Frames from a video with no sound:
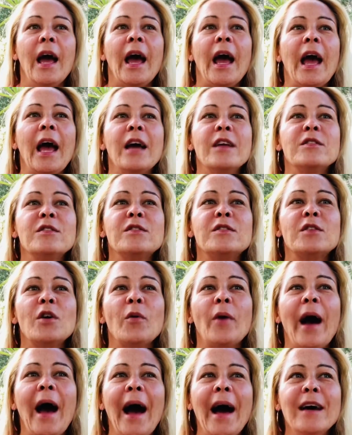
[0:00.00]
And
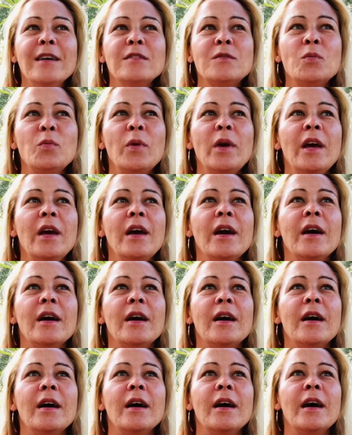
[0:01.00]
so as we
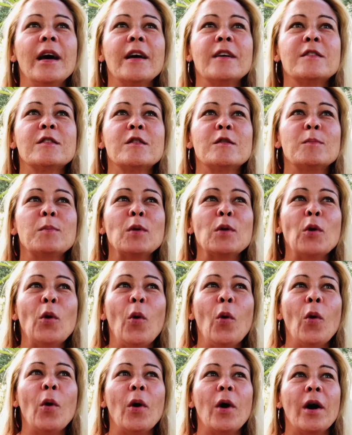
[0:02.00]

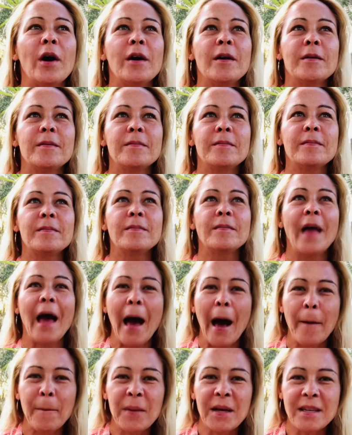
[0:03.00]
explore
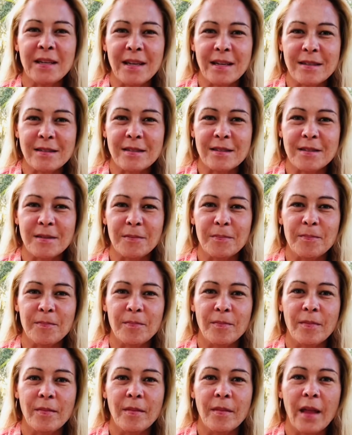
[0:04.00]
happiness
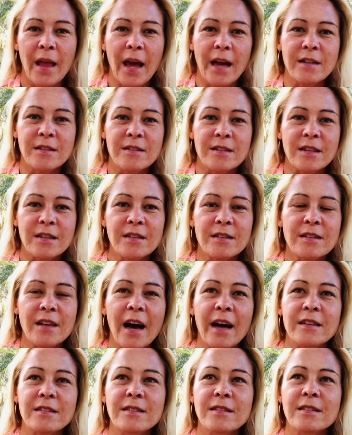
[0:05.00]
and
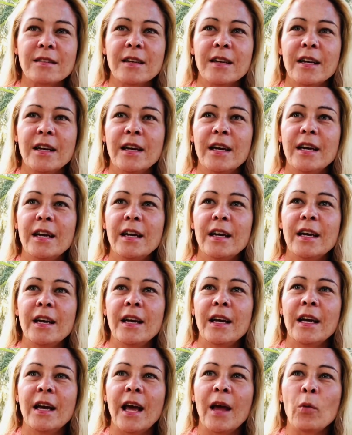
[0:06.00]
success
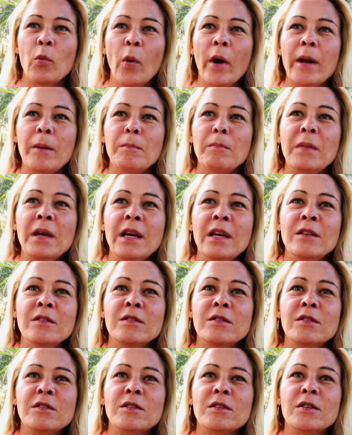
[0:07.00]
and what it
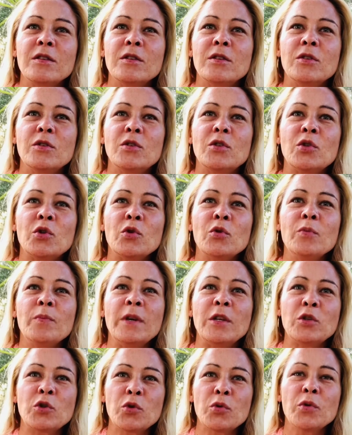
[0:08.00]
means to
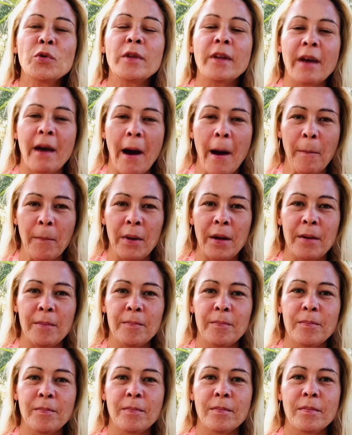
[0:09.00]
be truly happy,
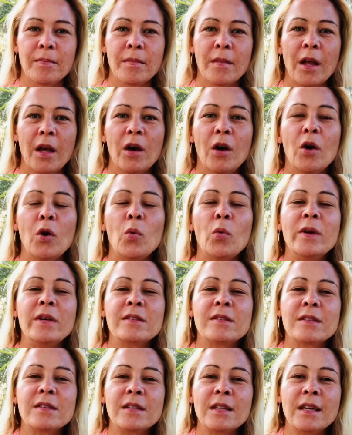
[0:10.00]
we
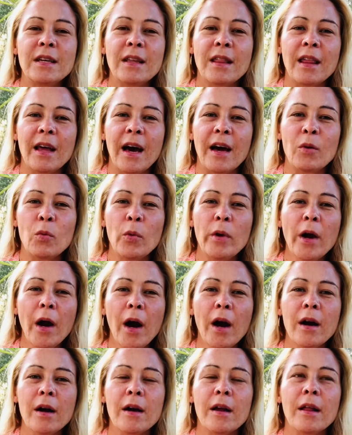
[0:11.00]
see that we
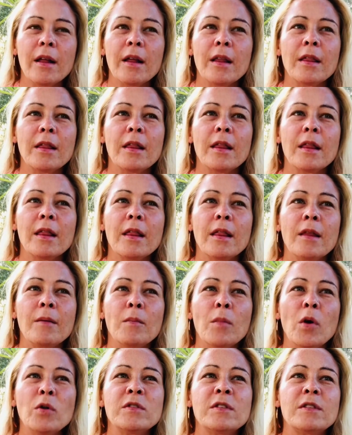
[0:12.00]
are the
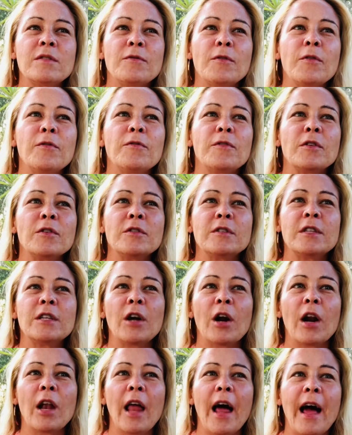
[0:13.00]
most fulfilled in
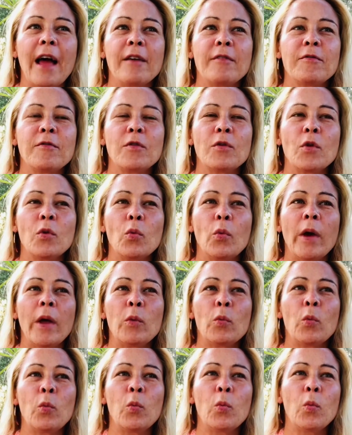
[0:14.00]
our life
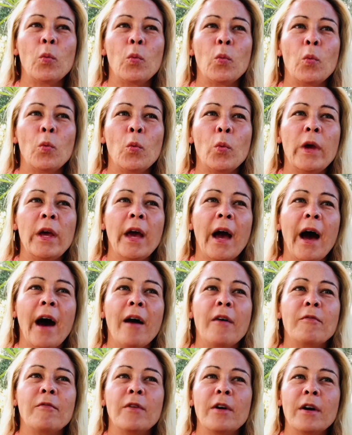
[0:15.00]
when we have